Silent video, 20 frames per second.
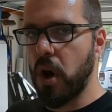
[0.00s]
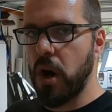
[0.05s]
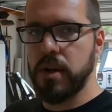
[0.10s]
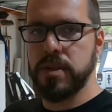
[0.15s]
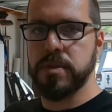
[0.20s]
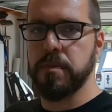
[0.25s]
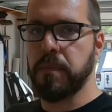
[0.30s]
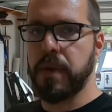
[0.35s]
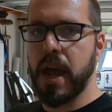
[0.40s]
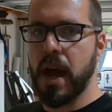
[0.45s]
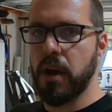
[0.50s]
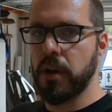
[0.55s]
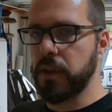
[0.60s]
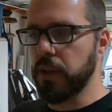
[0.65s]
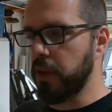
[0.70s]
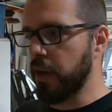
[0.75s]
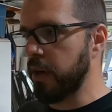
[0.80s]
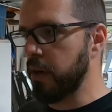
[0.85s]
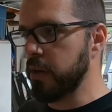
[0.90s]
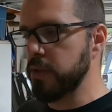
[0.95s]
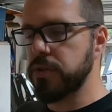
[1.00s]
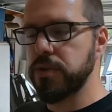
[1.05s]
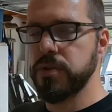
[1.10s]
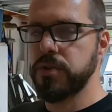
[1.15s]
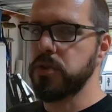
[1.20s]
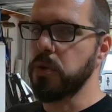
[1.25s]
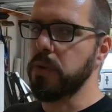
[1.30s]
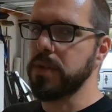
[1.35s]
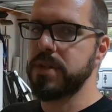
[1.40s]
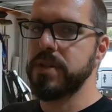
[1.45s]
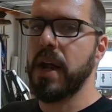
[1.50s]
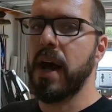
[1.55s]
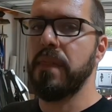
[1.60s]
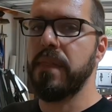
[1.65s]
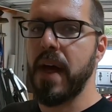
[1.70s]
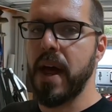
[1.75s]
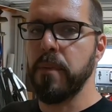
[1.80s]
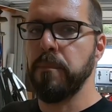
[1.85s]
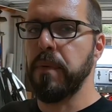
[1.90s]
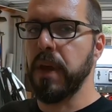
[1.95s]
awesome calculators, so it's not
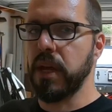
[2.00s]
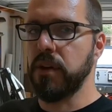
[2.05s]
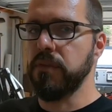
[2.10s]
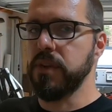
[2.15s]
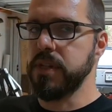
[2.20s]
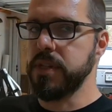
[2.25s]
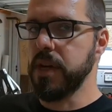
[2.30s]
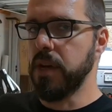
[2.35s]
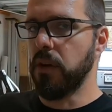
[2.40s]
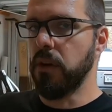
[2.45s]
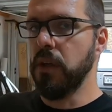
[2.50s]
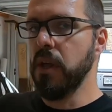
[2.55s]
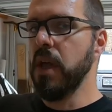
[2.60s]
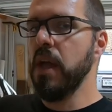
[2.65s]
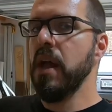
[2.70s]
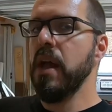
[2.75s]
that big of a deal.